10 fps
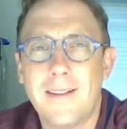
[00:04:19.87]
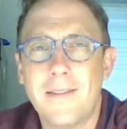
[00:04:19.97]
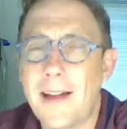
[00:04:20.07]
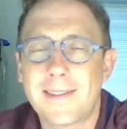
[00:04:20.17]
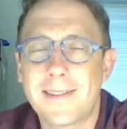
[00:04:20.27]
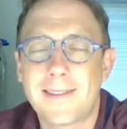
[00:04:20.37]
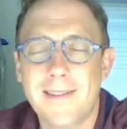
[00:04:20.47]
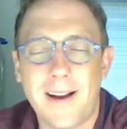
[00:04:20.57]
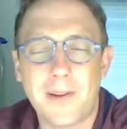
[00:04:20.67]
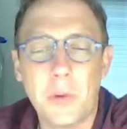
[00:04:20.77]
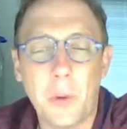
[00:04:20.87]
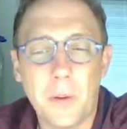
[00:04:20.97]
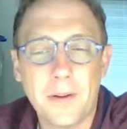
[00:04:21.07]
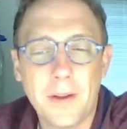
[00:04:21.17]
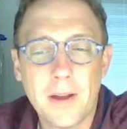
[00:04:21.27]
That's not cool.
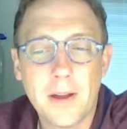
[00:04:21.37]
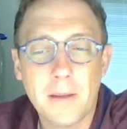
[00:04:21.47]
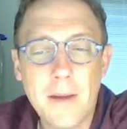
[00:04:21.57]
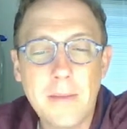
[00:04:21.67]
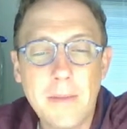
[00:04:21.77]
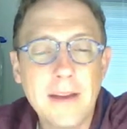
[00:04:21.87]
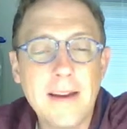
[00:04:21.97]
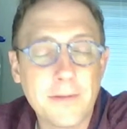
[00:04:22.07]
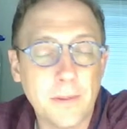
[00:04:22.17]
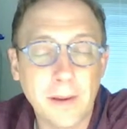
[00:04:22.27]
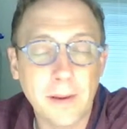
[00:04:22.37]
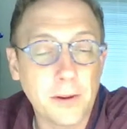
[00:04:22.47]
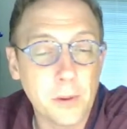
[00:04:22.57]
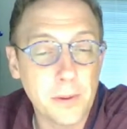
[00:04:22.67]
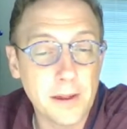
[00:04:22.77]
Maybe he did have something to
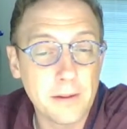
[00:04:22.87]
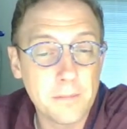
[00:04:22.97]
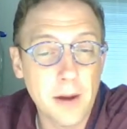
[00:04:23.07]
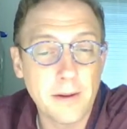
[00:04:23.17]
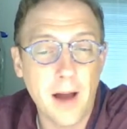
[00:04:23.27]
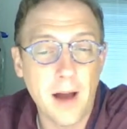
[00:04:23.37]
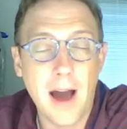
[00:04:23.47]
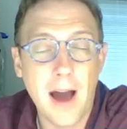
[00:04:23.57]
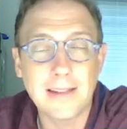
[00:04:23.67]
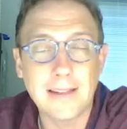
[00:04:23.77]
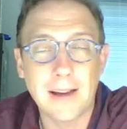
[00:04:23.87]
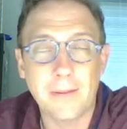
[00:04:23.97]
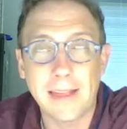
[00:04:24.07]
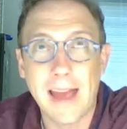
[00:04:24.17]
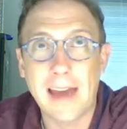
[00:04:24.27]
do with it, but I
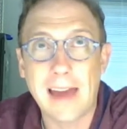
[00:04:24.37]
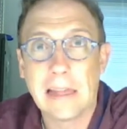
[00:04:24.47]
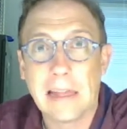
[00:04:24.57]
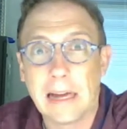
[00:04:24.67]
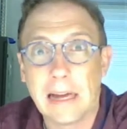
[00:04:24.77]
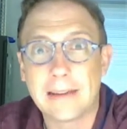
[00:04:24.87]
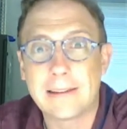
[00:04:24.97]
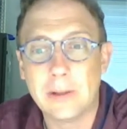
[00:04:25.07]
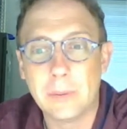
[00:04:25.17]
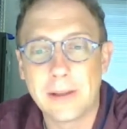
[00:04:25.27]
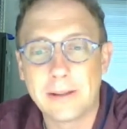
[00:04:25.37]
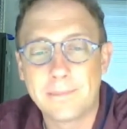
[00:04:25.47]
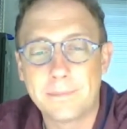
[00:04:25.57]
definitely had a lot to do with it.